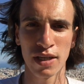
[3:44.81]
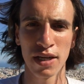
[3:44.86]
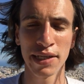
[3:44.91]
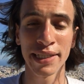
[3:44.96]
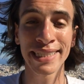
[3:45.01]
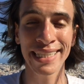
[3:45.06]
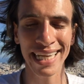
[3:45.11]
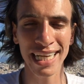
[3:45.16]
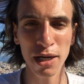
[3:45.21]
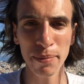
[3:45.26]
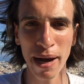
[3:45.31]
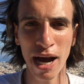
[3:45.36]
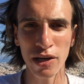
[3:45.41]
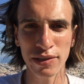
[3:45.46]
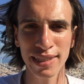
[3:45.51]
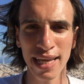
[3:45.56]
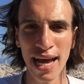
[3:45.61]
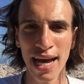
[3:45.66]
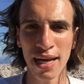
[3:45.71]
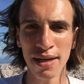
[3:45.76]
Think about
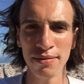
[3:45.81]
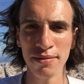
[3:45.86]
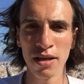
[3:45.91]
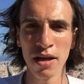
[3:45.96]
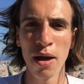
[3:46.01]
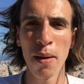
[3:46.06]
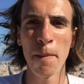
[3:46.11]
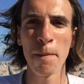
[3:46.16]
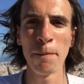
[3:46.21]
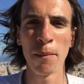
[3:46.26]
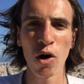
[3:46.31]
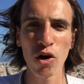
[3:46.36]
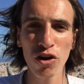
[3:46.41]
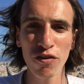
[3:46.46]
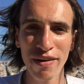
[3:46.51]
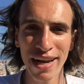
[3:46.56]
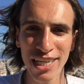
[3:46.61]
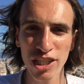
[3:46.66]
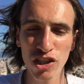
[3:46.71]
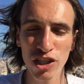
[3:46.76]
that.
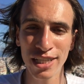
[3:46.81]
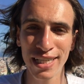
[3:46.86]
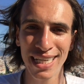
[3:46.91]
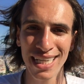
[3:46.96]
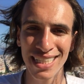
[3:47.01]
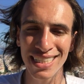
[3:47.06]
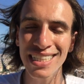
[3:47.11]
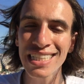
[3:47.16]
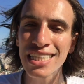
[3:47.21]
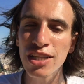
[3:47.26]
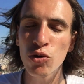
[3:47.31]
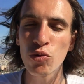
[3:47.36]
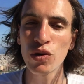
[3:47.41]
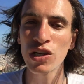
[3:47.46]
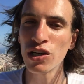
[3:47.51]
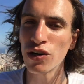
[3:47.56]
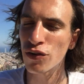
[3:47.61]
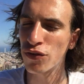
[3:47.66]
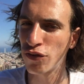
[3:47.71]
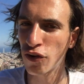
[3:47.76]
Motivation is the
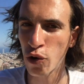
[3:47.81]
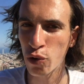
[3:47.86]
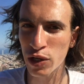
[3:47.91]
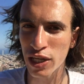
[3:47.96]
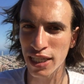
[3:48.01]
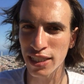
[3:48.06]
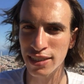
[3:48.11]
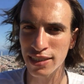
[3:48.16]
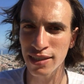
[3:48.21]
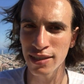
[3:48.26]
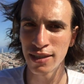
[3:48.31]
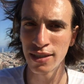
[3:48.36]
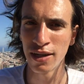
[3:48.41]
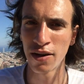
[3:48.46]
real focus.